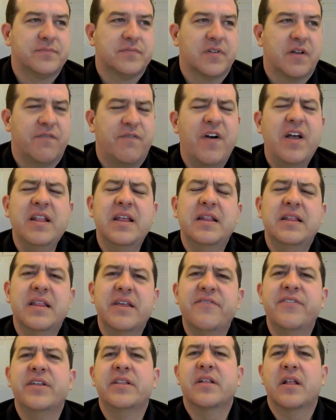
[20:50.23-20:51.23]

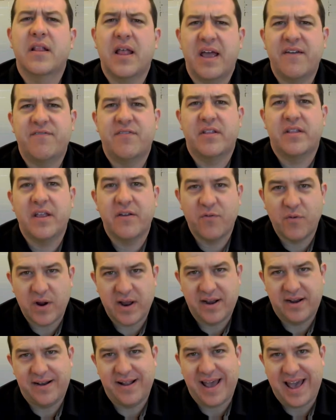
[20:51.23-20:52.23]
living the life that they've
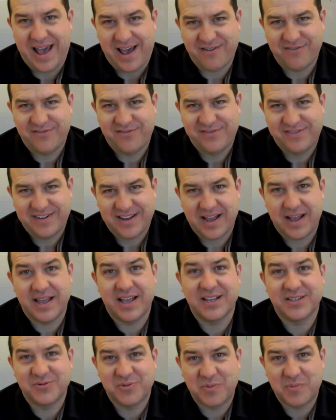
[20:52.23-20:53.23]
waited to have, I
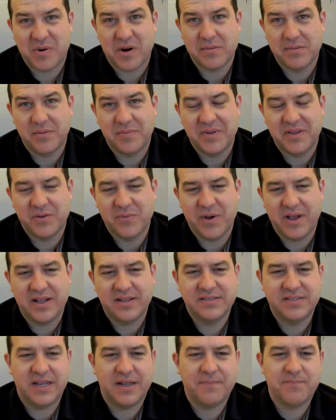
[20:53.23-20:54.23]
guess would probably be the way I'd
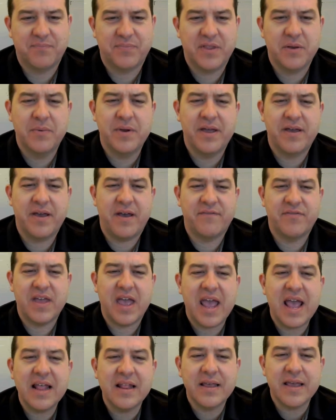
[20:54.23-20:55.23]
say it. Then we have
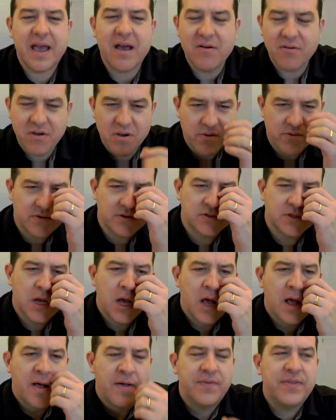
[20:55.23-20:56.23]
the ailing outgoers.
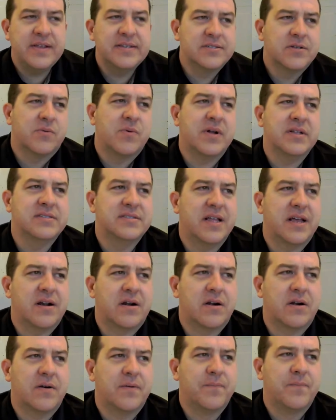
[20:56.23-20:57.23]
These are the ones that
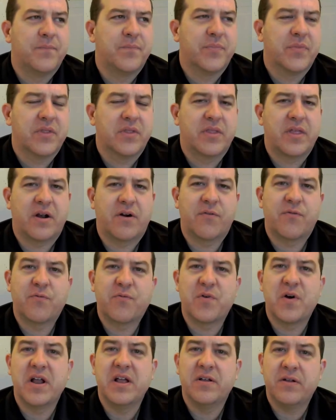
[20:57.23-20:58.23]
are
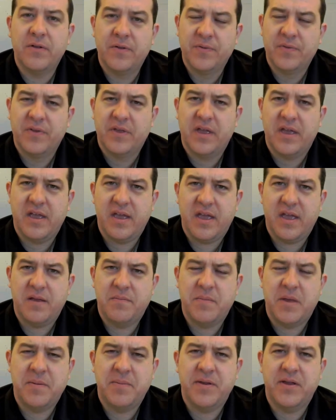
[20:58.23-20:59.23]
frail and
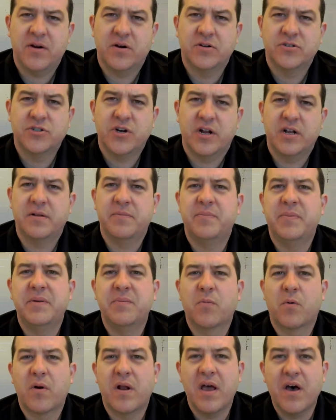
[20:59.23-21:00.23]
maybe are trying to be
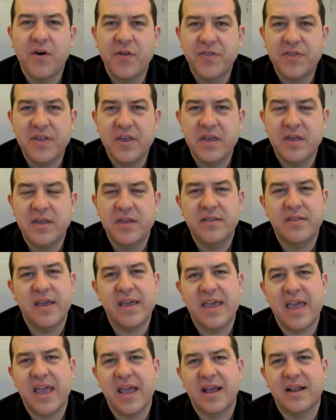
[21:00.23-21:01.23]
more healthy. They
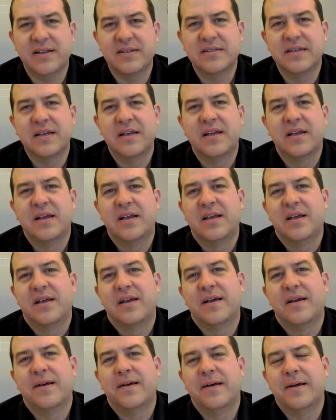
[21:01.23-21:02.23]
can't
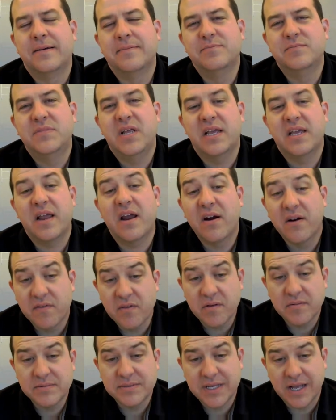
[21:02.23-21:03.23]
take care of
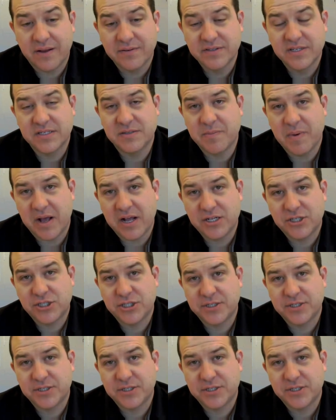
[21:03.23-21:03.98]
themselves as much,